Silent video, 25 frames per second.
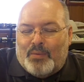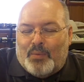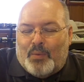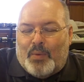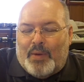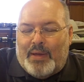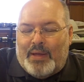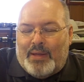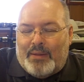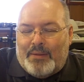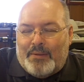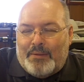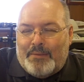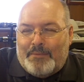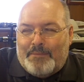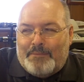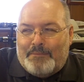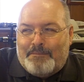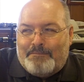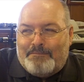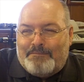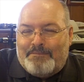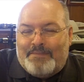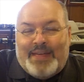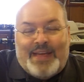Well,
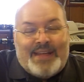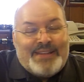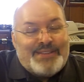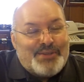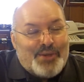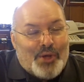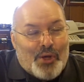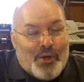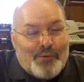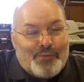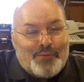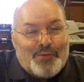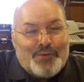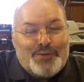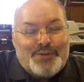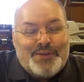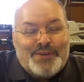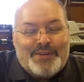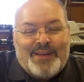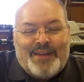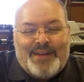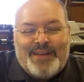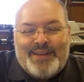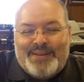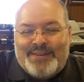that's all for
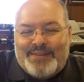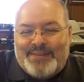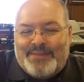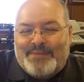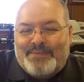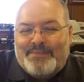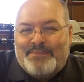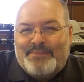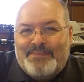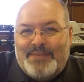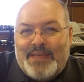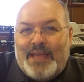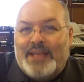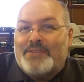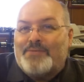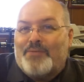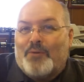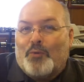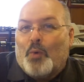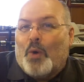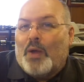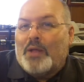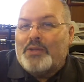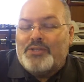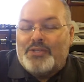tonight. Thanks
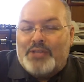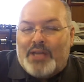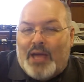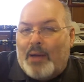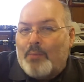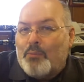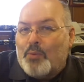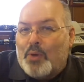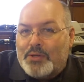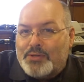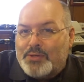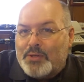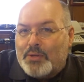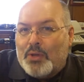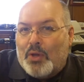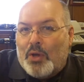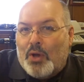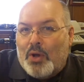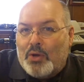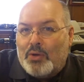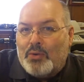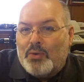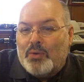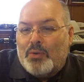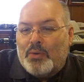for watching. I'm Russell
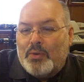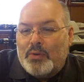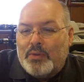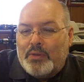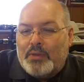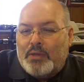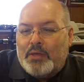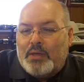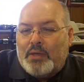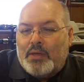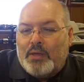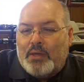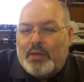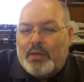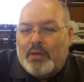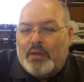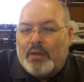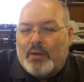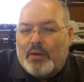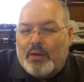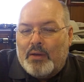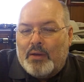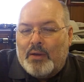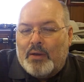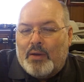Longcore, the
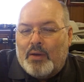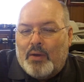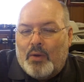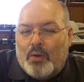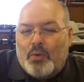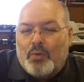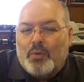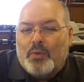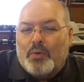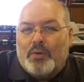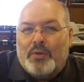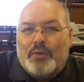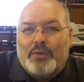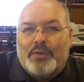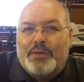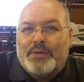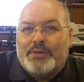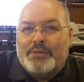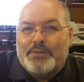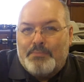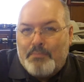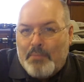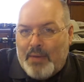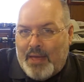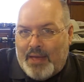owner of
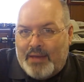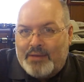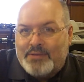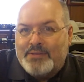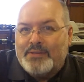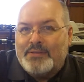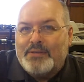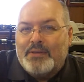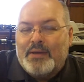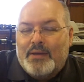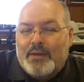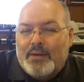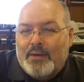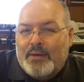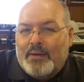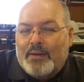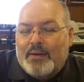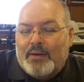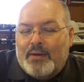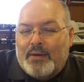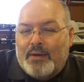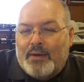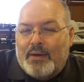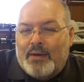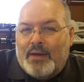this mess.
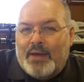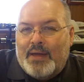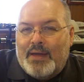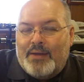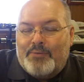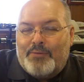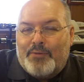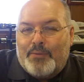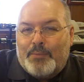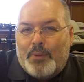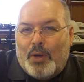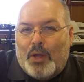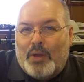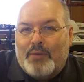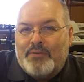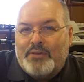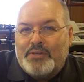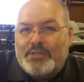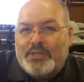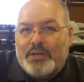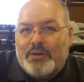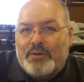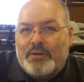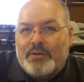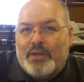And from all of
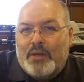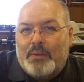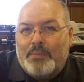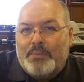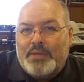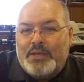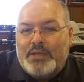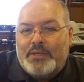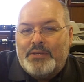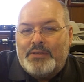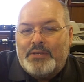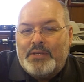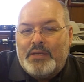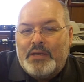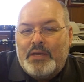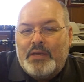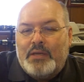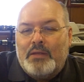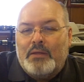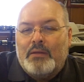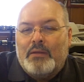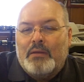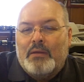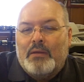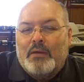us here at Dump
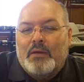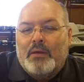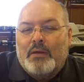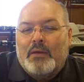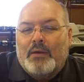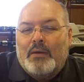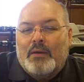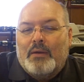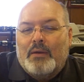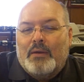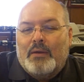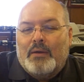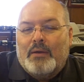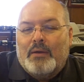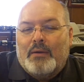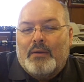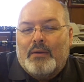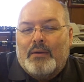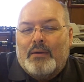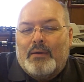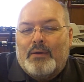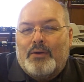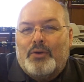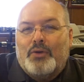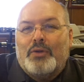DC,
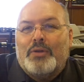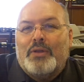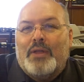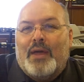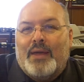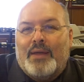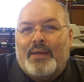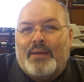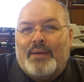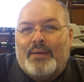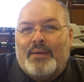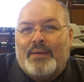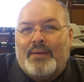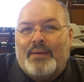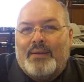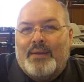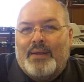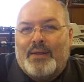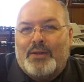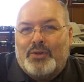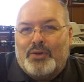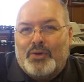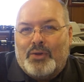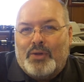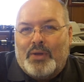good night
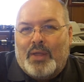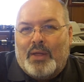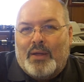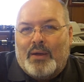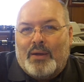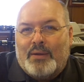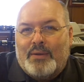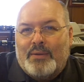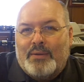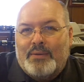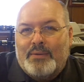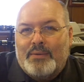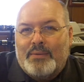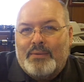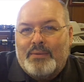and good luck.